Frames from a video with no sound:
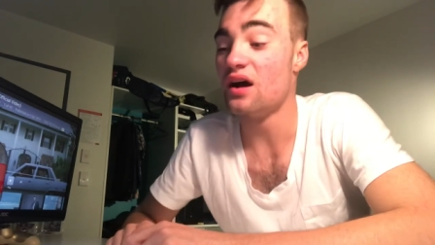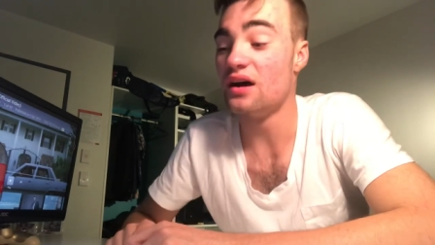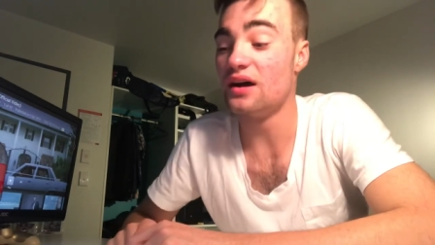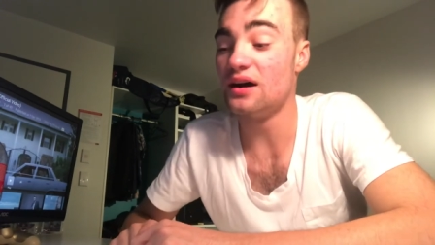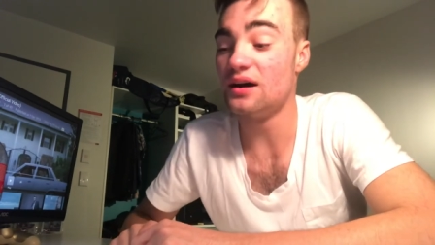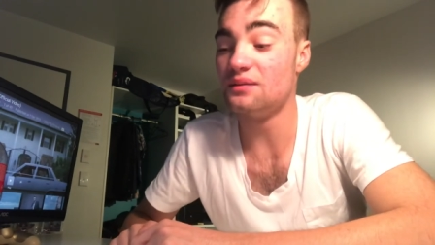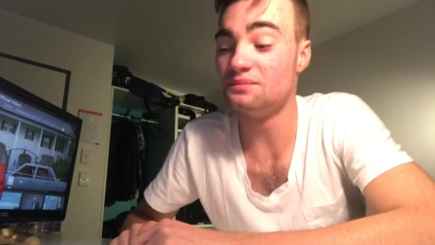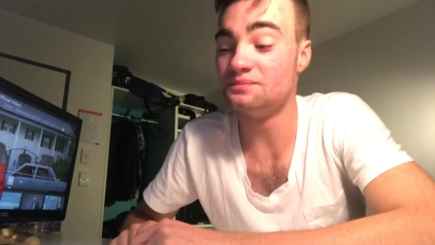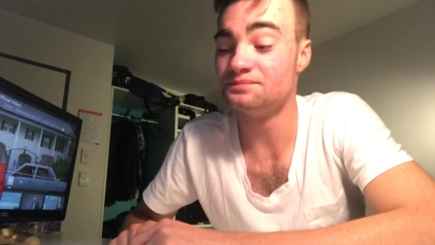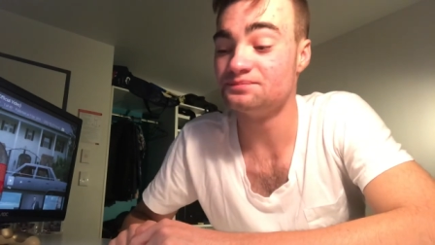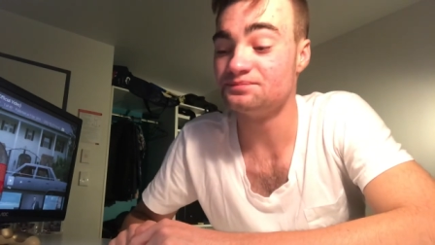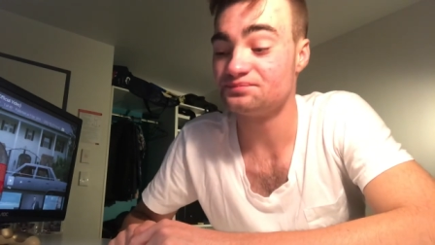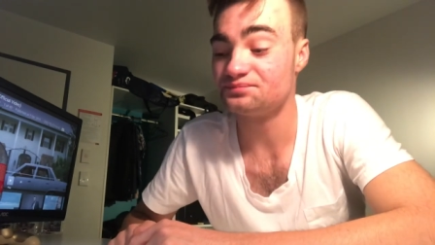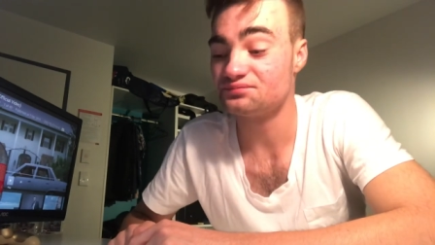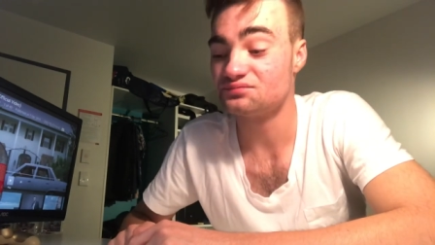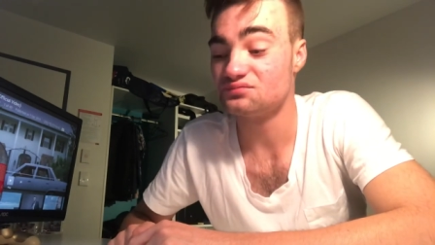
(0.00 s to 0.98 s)
Um,
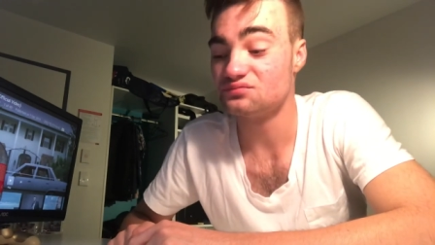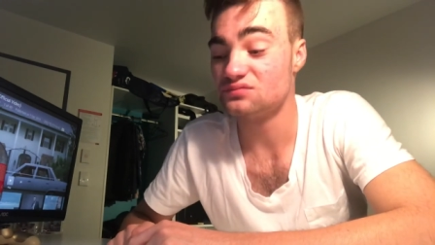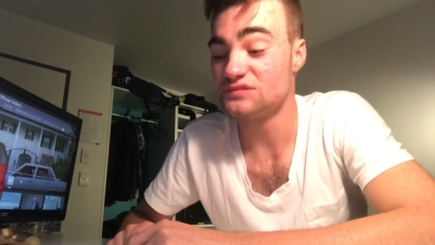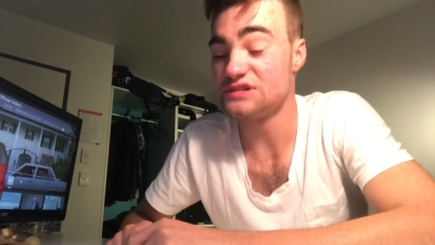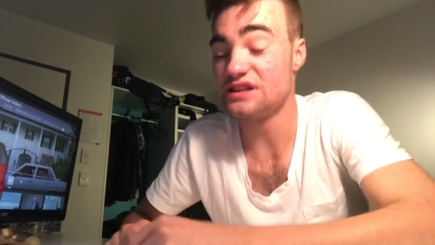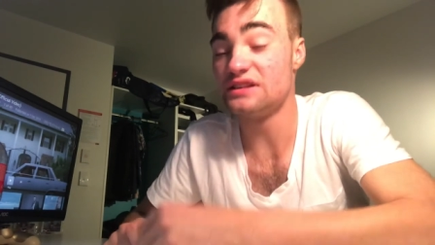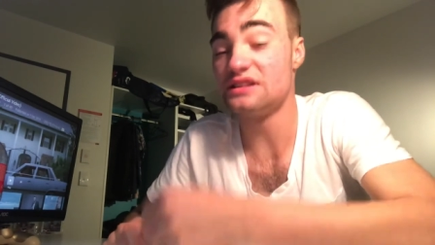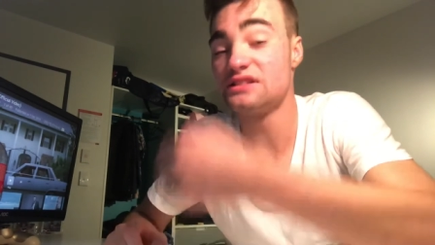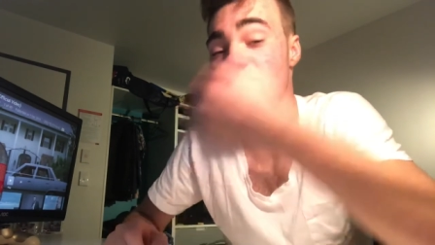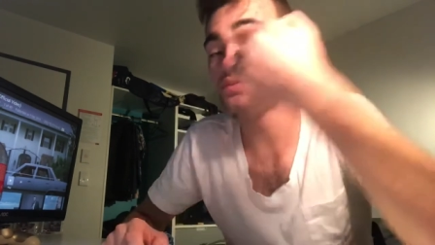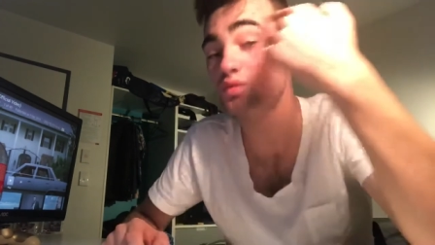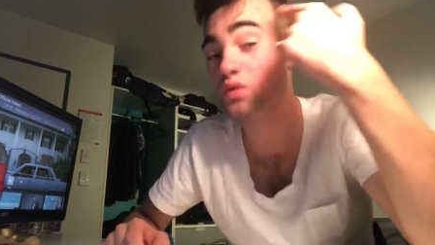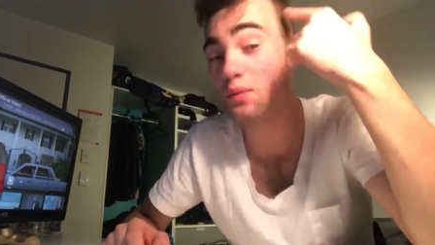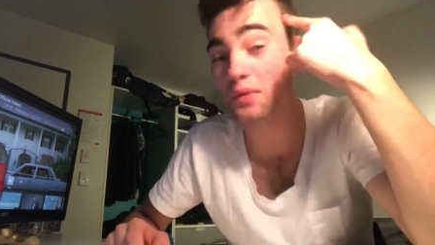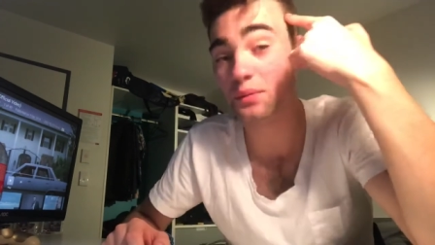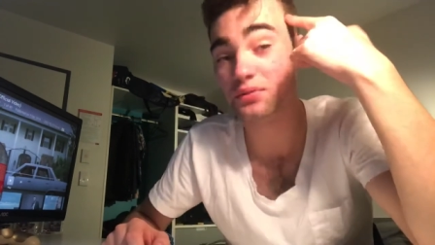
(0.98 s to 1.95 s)
See, this is
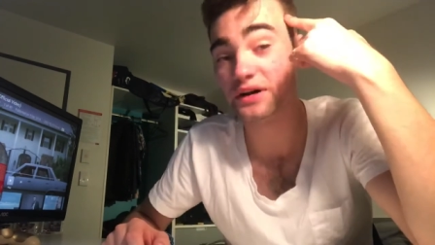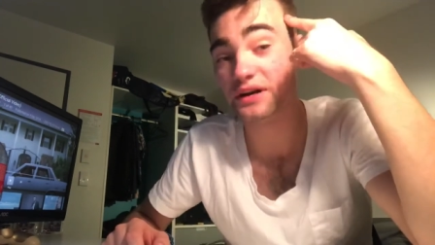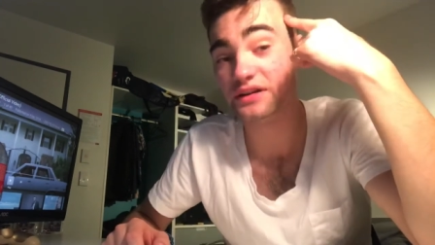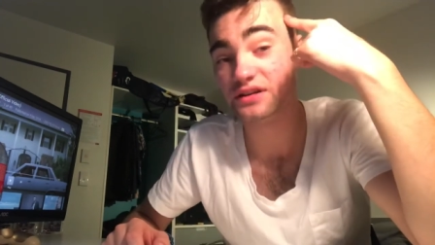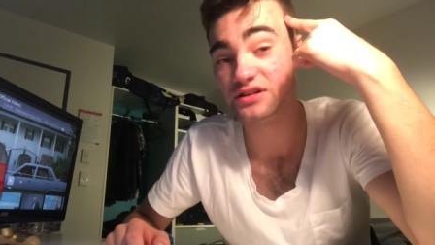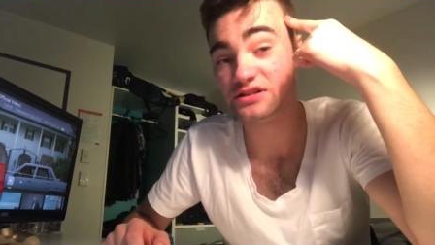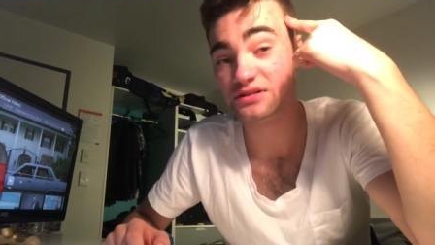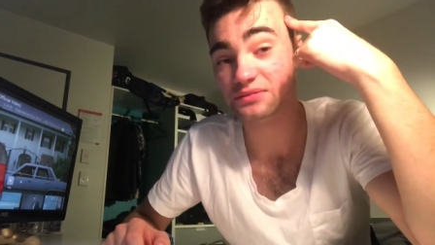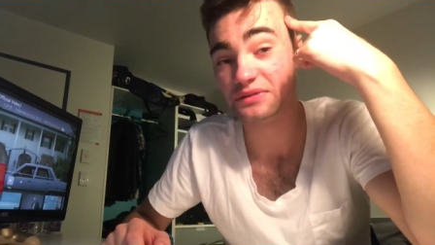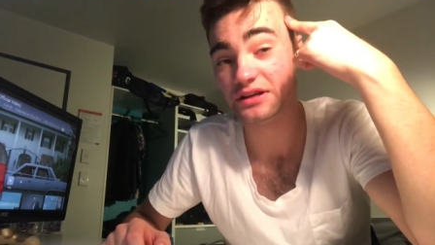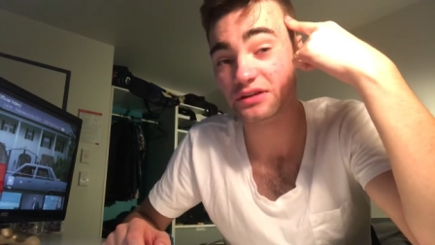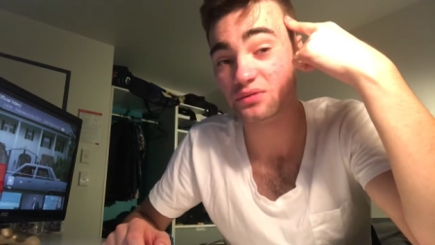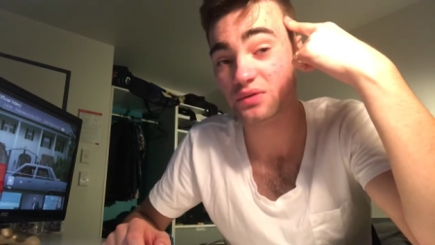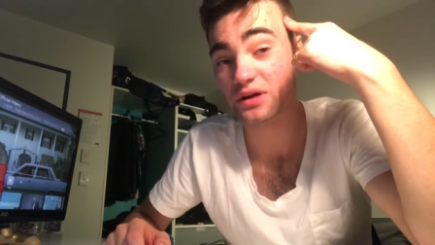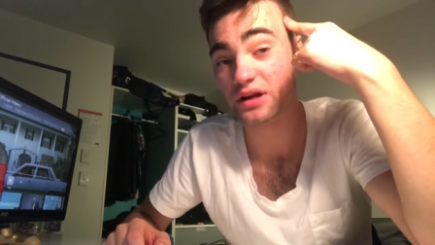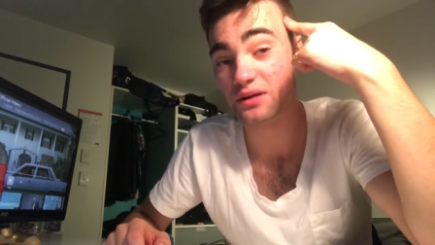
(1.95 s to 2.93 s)
what my brain does to
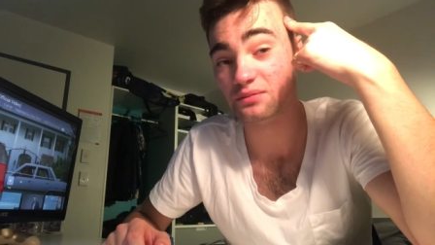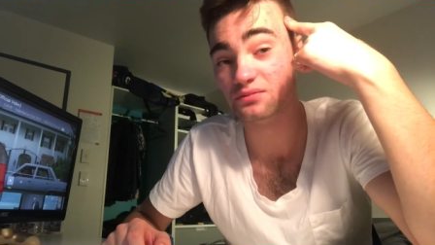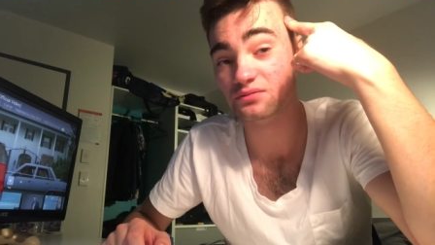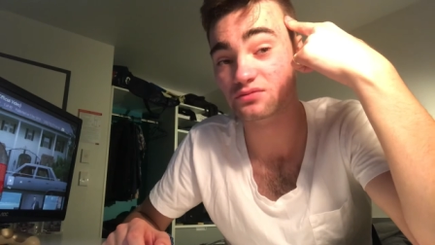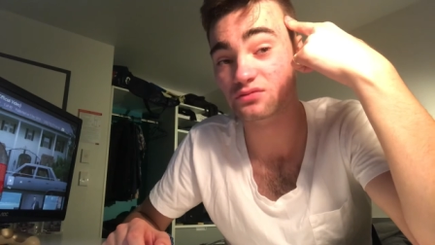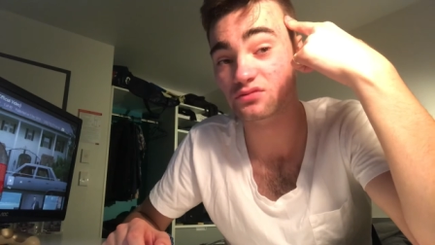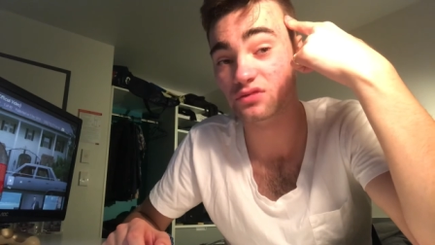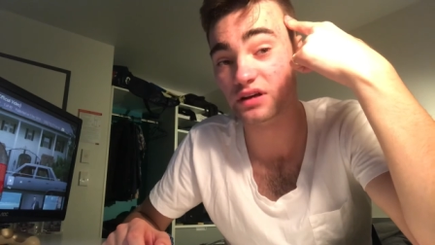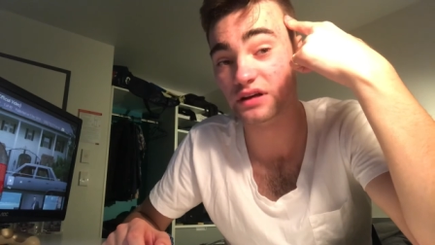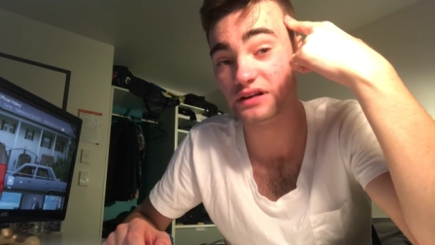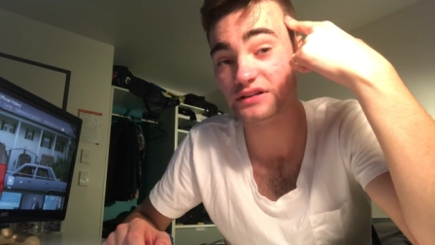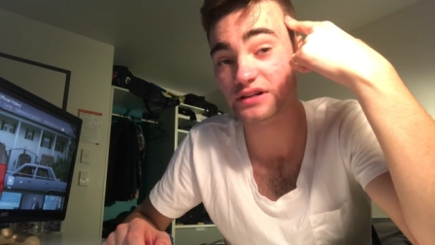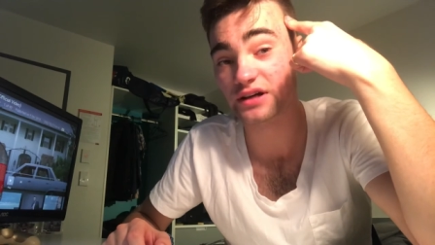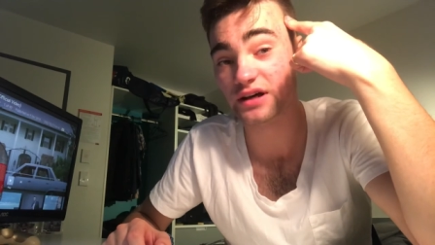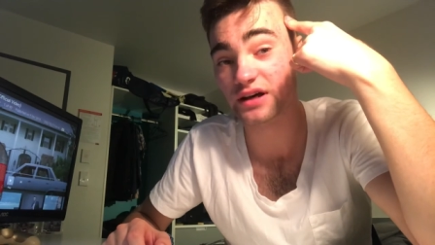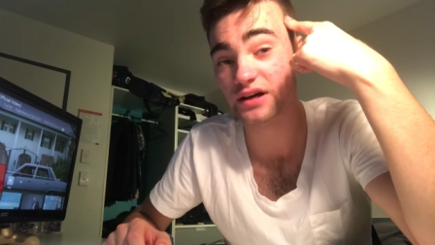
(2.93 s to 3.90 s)
me when I'm really
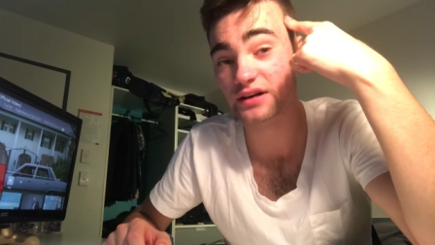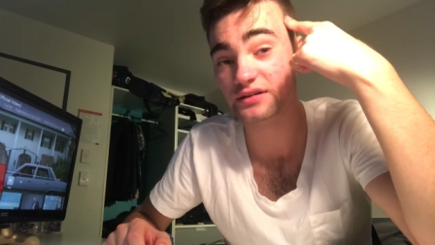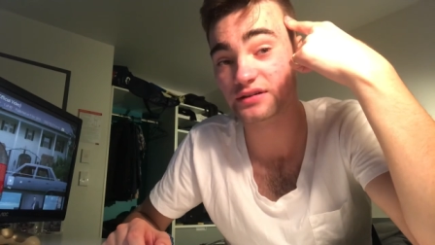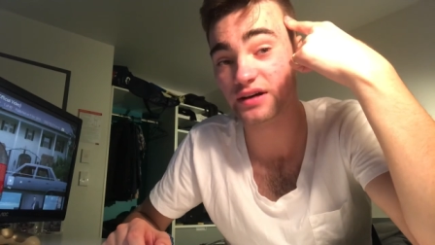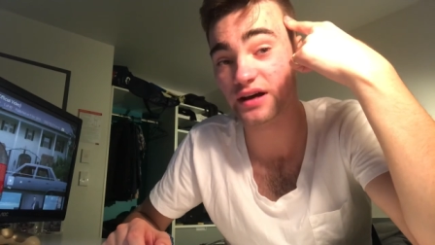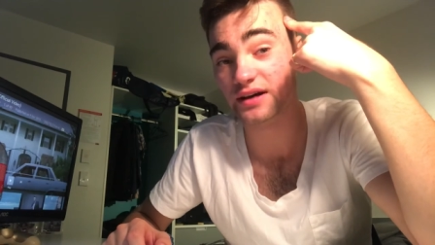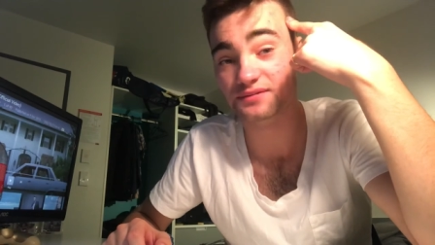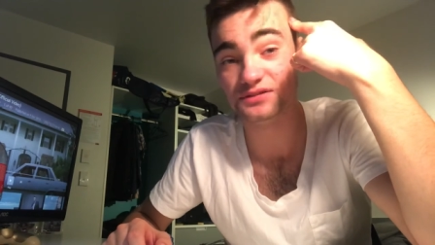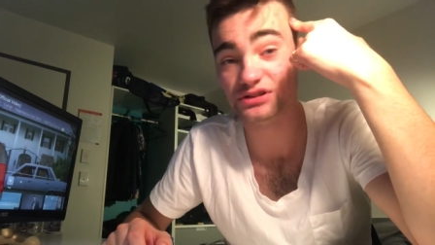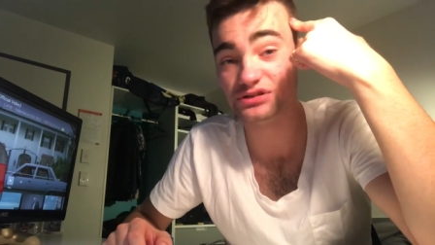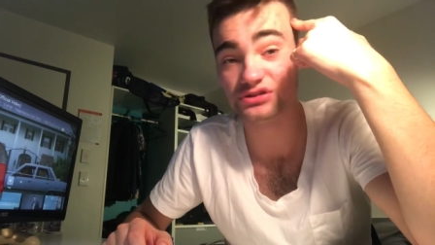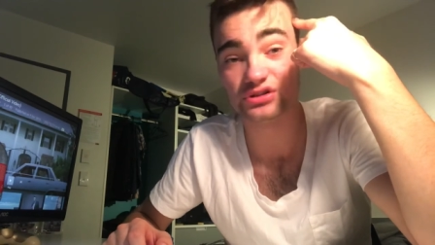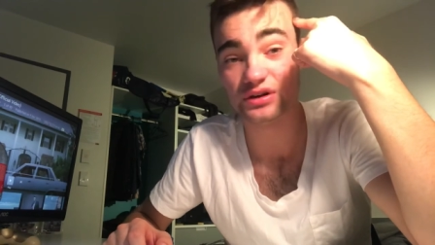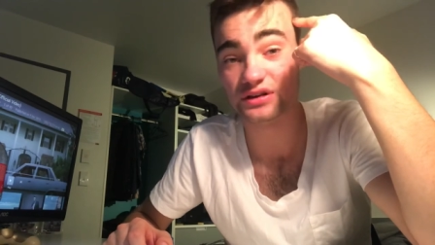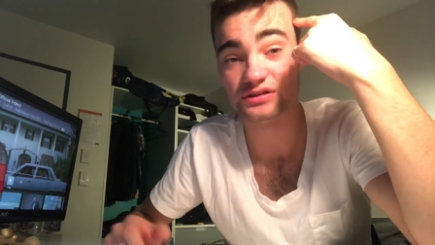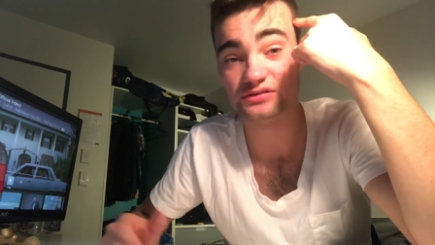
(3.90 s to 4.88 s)
tired. I'm just
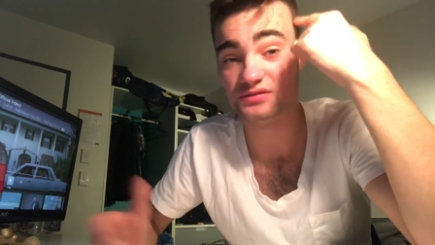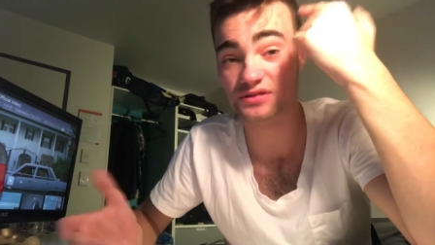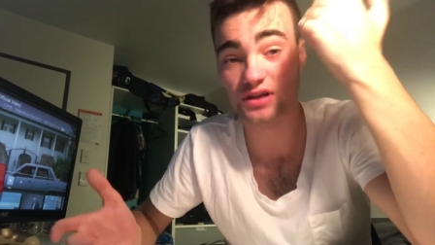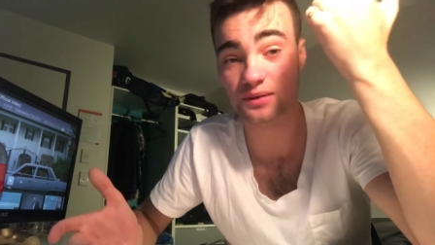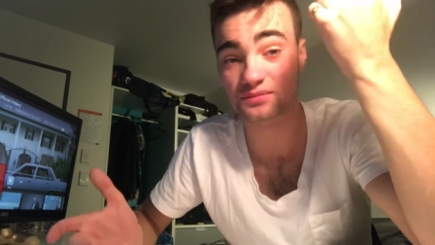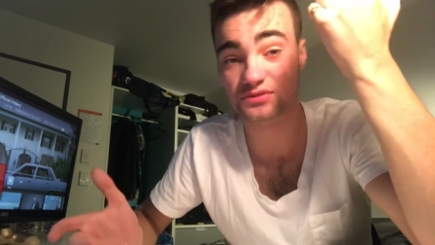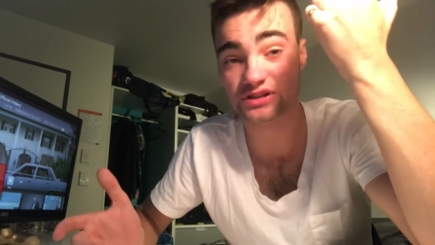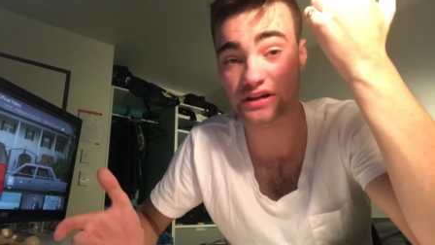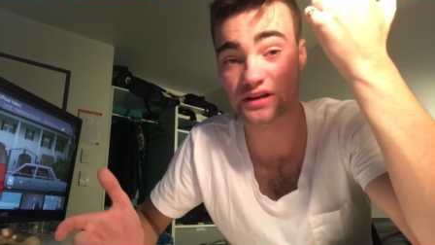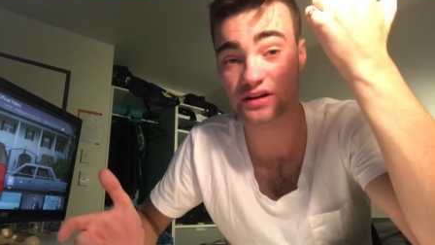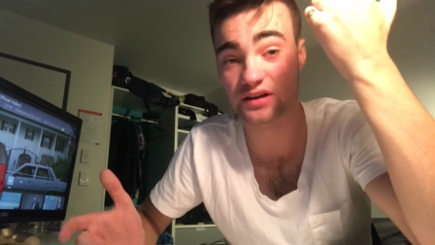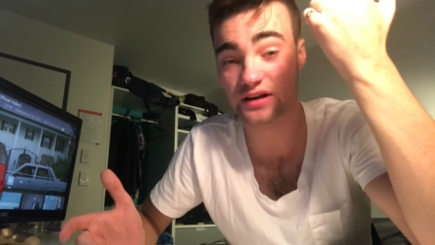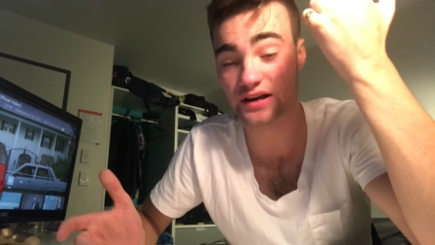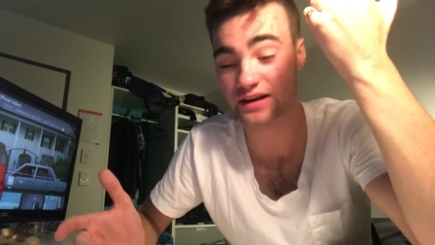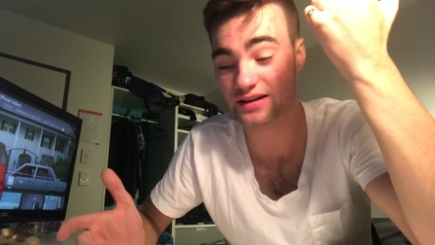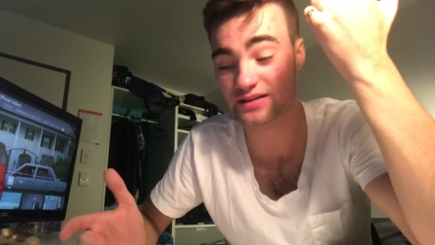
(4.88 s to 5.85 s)
doing dumb shit.
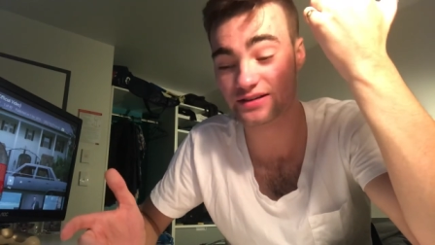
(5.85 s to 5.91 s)
Okay,